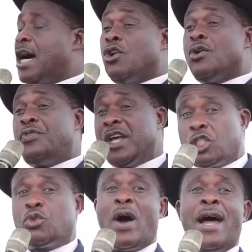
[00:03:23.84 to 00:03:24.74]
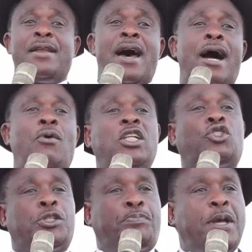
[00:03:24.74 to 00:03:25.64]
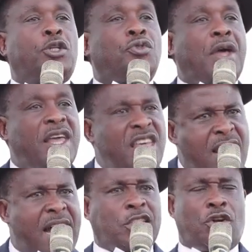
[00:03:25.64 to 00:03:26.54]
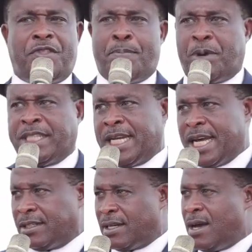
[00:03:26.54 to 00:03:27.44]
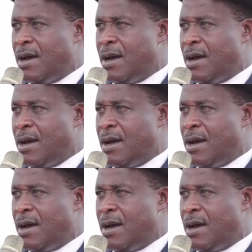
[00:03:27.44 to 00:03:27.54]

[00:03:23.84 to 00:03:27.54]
And on this one, I want to speak to the ears of the president.